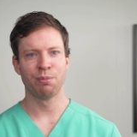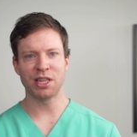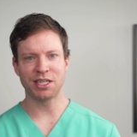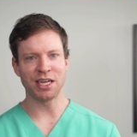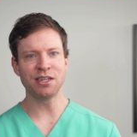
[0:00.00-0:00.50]
but
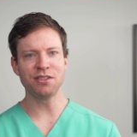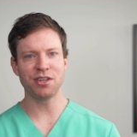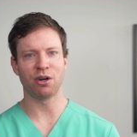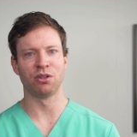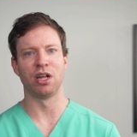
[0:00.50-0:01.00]
the
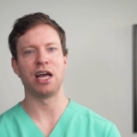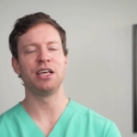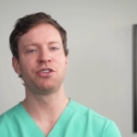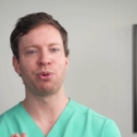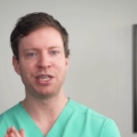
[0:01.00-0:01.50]
tendency online
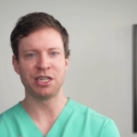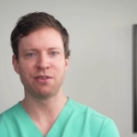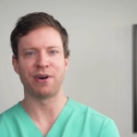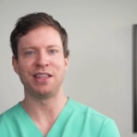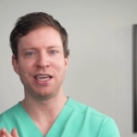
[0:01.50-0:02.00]
is to identify